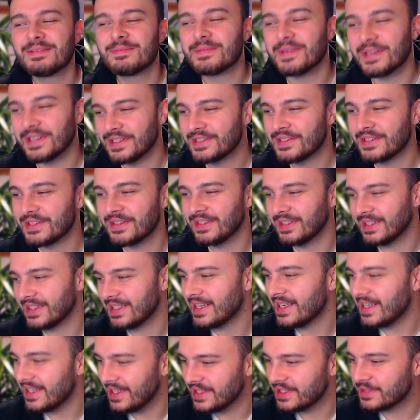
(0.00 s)
but it
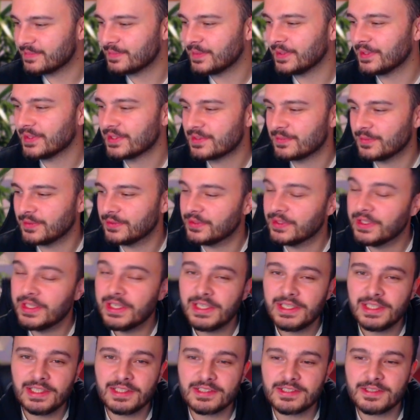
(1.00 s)
certainly is possible
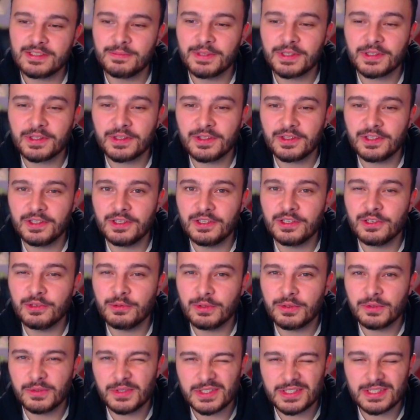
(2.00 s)
and something that the new
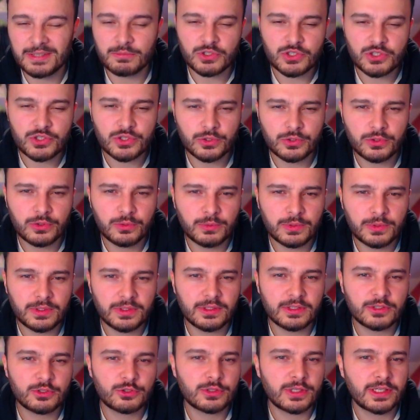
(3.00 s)
owners, I'm sure,
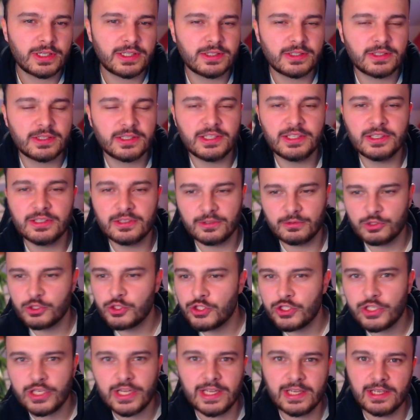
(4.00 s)
will try to, you know,
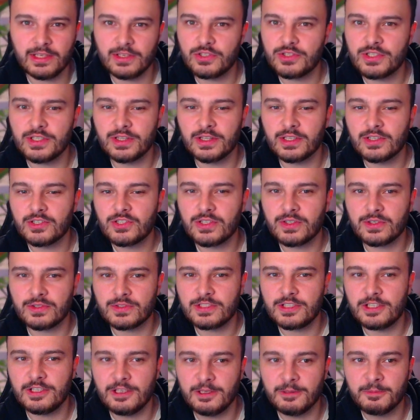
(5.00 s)
change in that
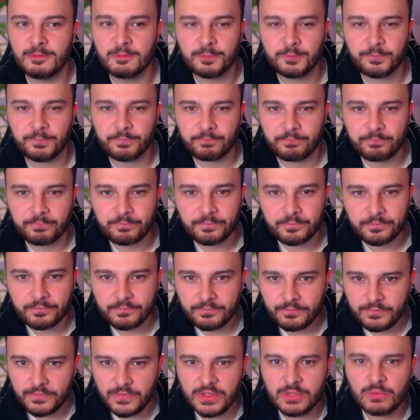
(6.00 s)
Chelsea,
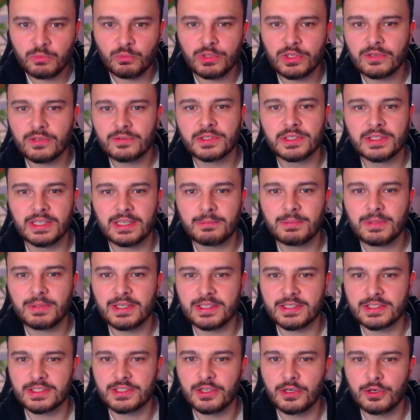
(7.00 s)
we often let
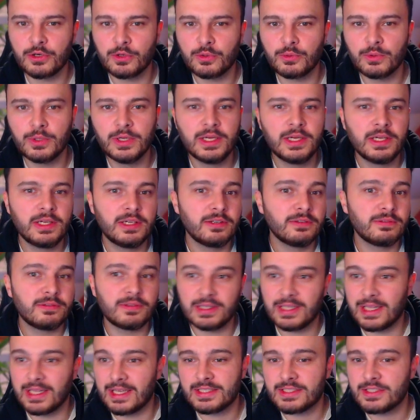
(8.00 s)
players go for
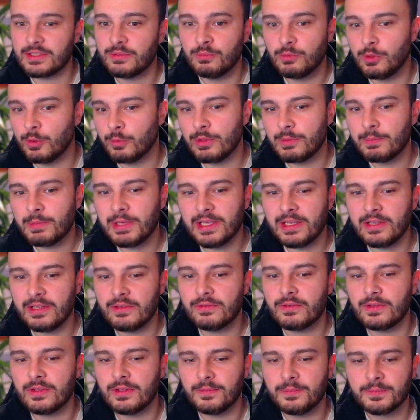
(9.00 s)
less than what we paid
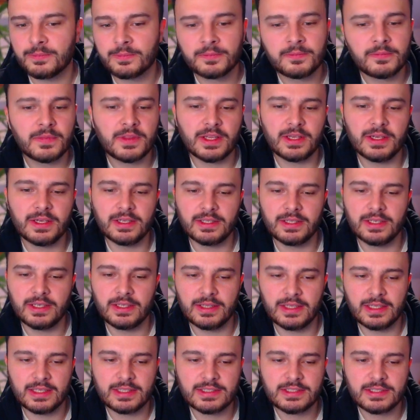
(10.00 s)
for them. And,
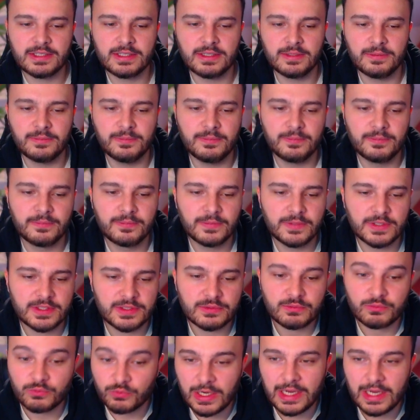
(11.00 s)
and that's, um,
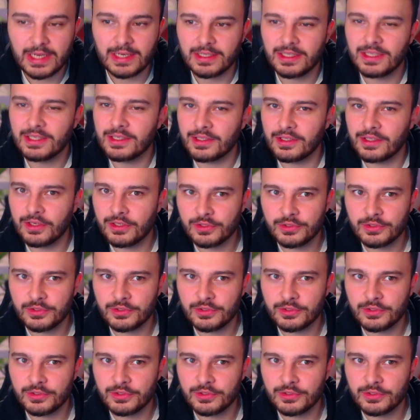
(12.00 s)
that's rarely